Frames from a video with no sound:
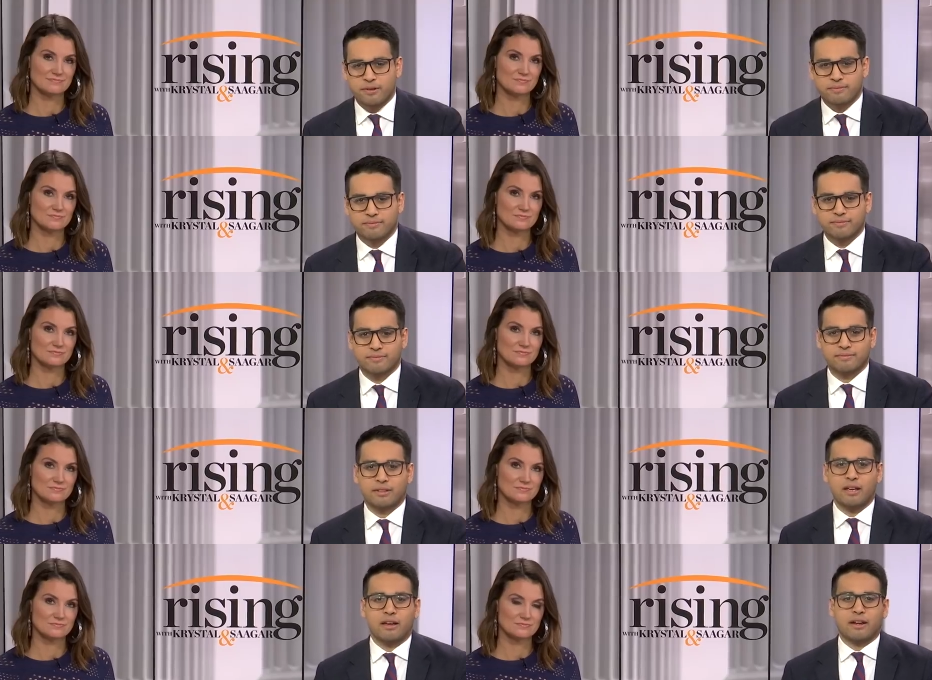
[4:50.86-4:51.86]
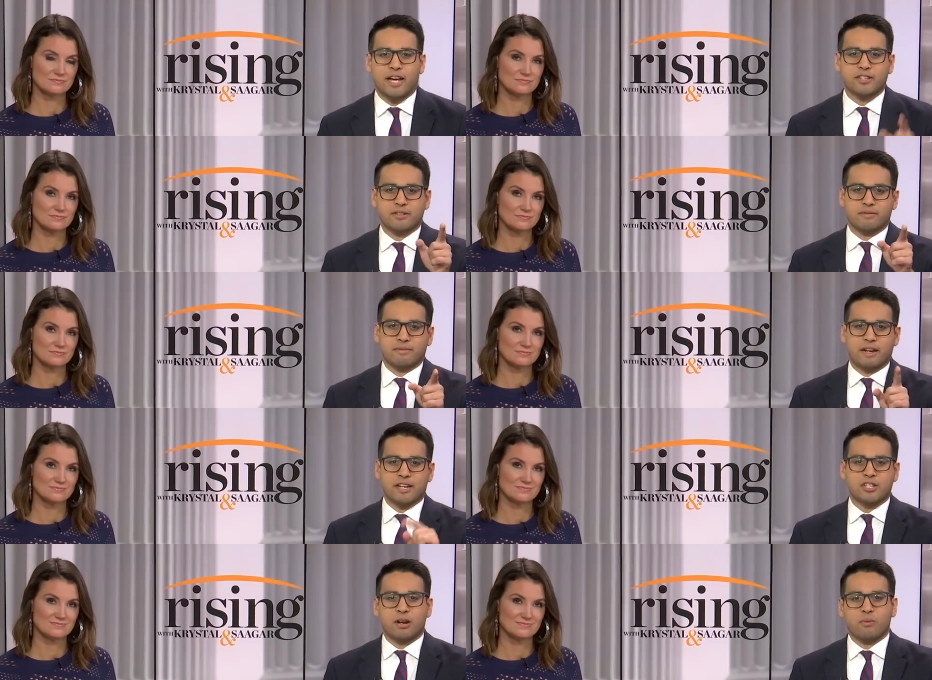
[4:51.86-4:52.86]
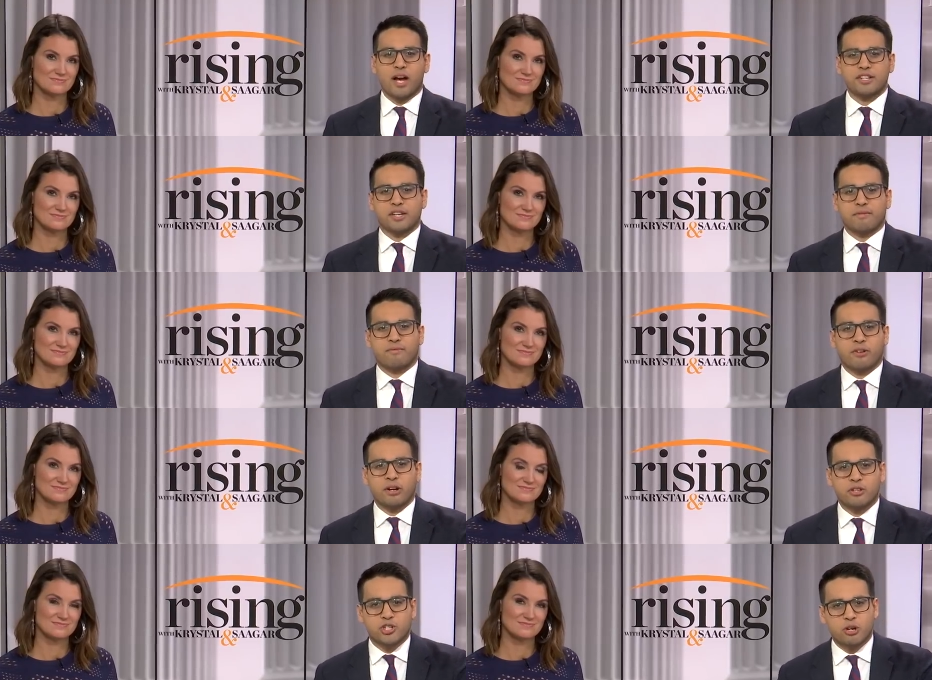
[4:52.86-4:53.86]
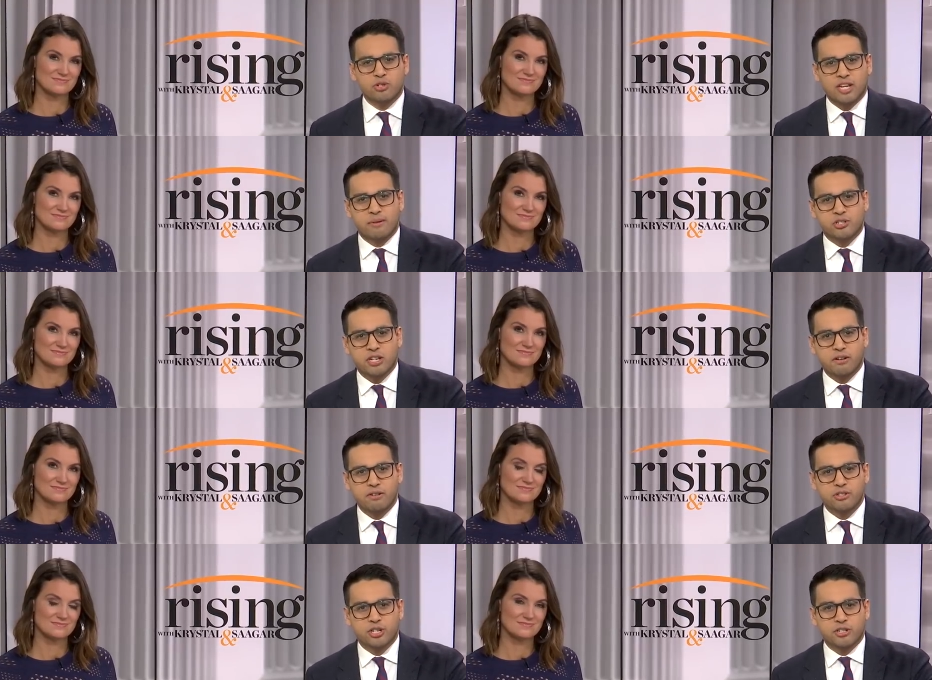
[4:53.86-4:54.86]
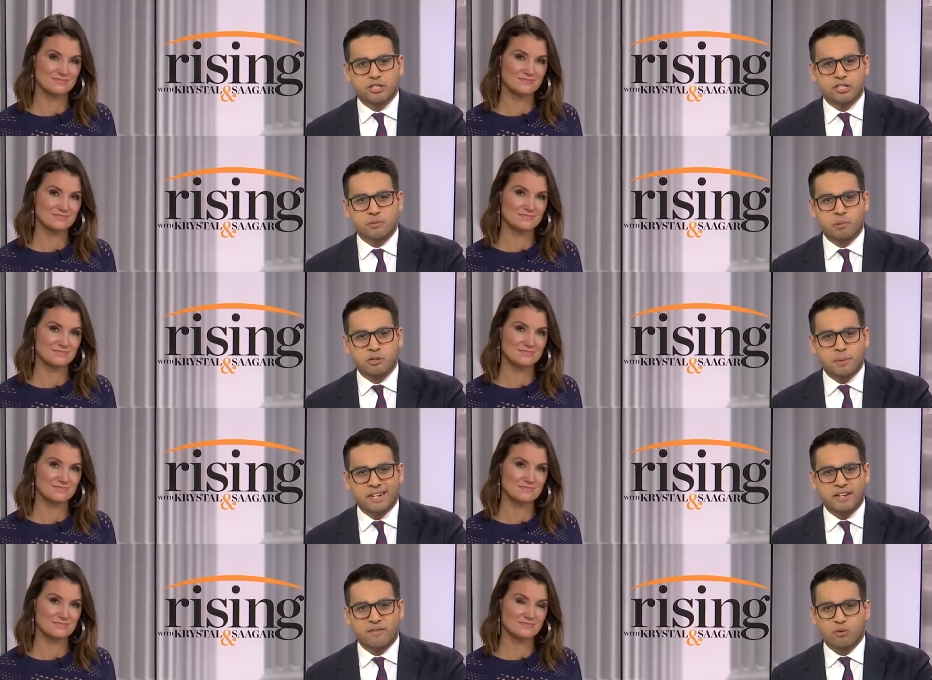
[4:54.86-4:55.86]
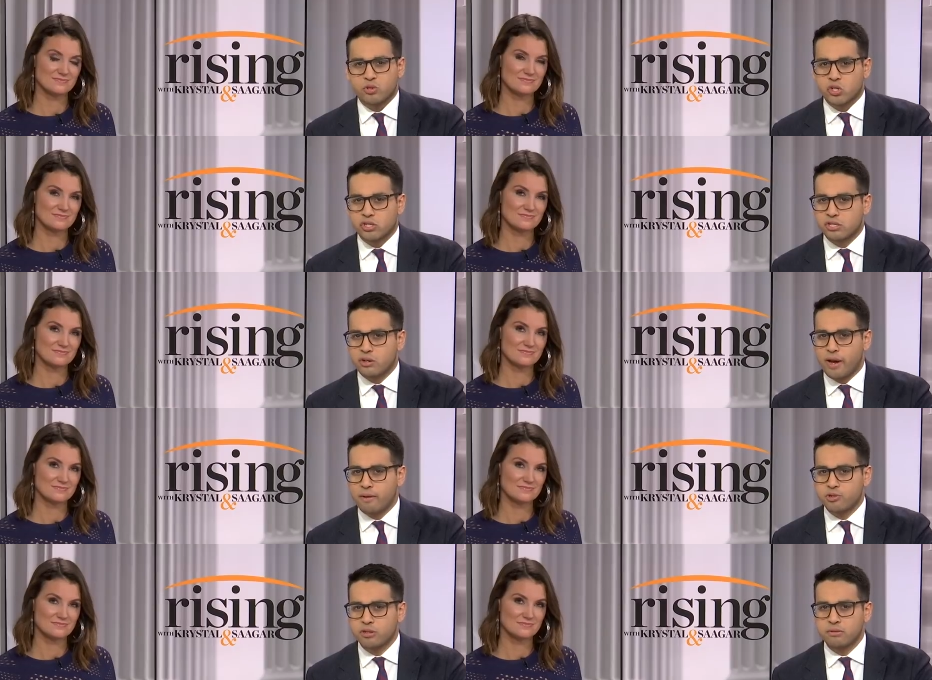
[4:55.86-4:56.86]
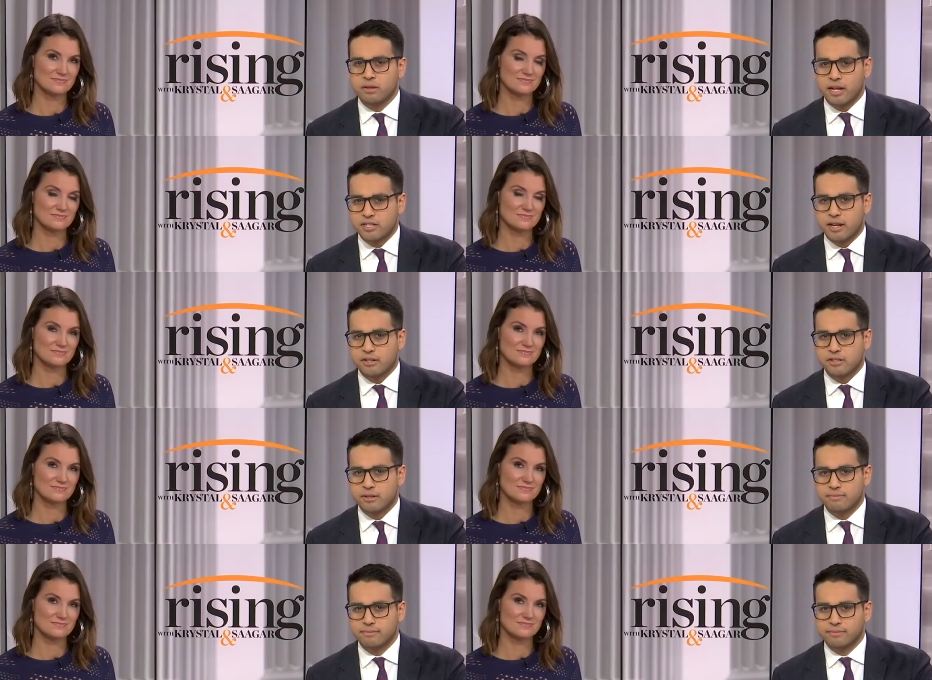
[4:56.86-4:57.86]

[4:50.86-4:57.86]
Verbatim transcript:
Speaker 1: Enjoyed it. All right. Next, next on Rising, friend of the show, Sam Seder, shares his perspective of the results in New Hampshire. That's next.